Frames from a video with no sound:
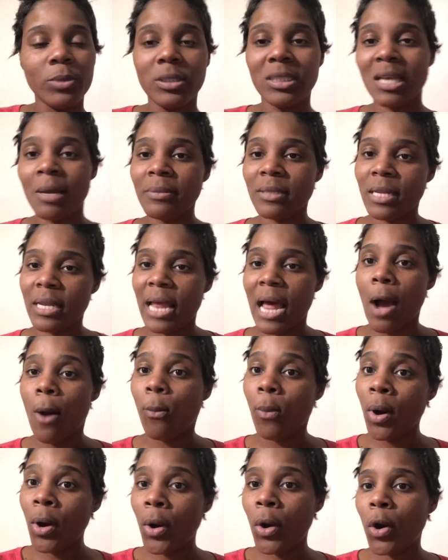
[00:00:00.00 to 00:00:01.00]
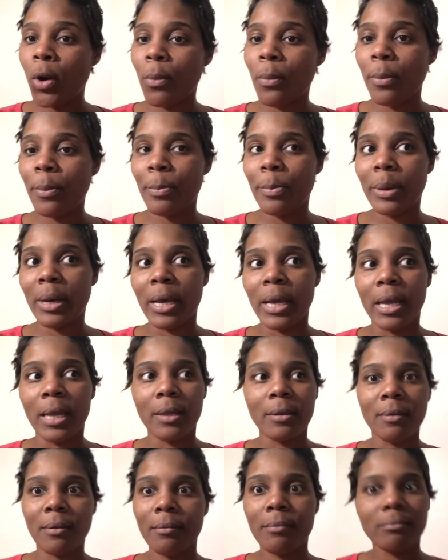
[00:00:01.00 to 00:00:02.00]
something that I want,
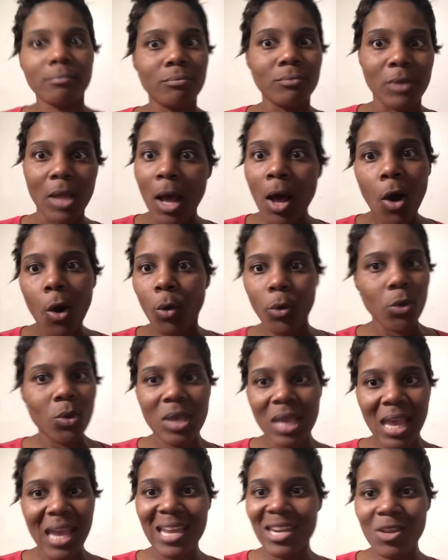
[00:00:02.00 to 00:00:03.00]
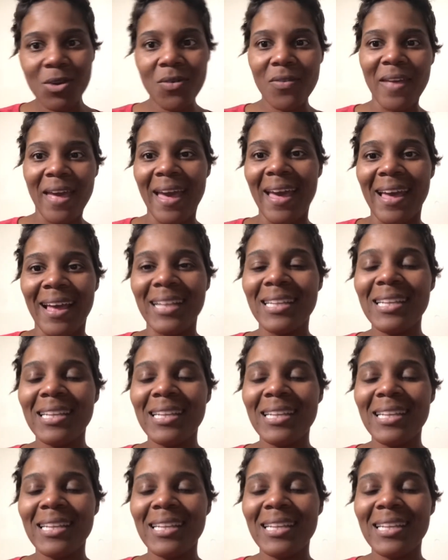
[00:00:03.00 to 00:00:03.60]
but no, you can't do that.